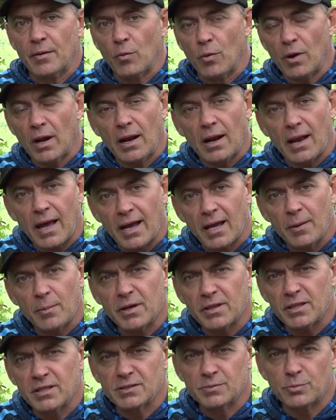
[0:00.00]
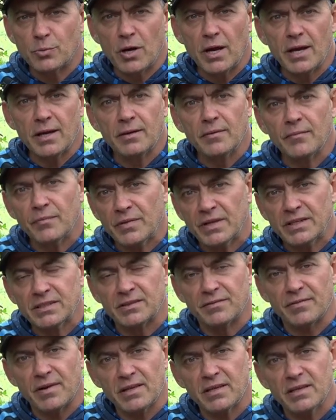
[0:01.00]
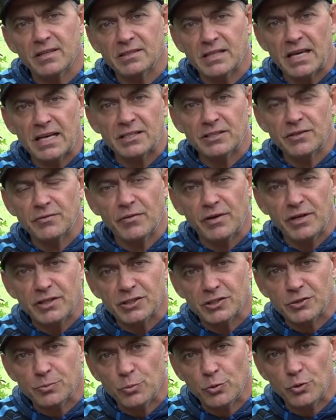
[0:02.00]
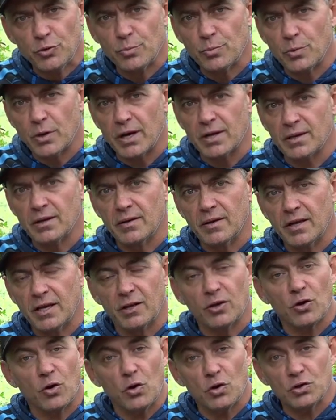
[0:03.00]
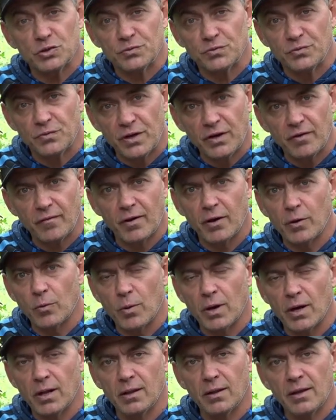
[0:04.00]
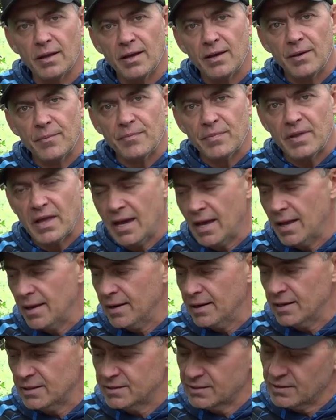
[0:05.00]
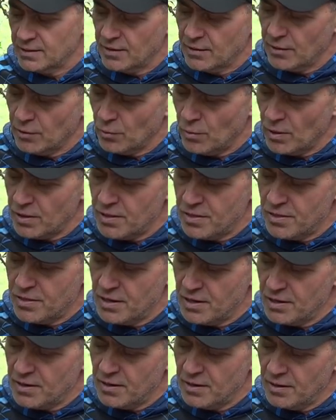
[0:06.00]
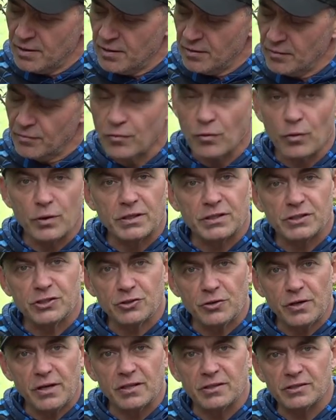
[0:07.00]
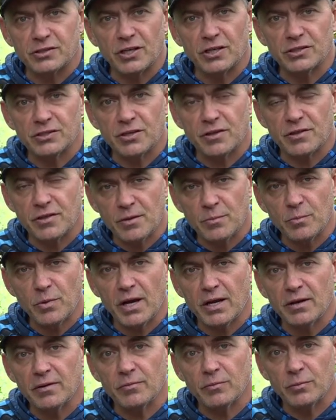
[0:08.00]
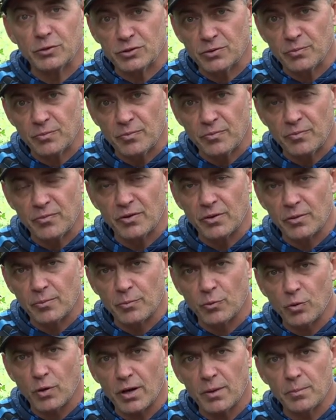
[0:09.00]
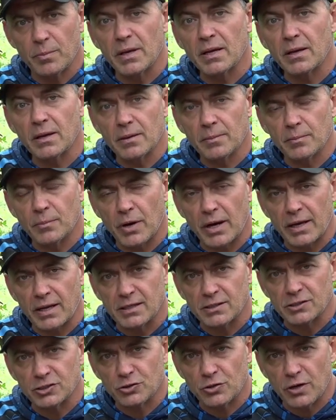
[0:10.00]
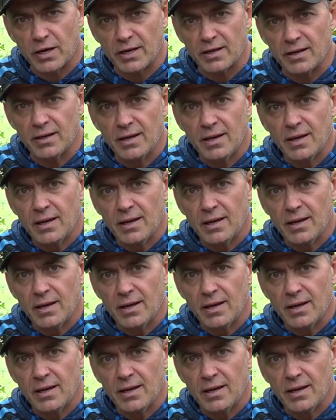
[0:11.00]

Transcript: What I like about this braid is the fact that it's actually a very smooth braid. It casts very very well, and it's quite thin for its strength, so it's a thin braid with, a, with quite a big breaking strain.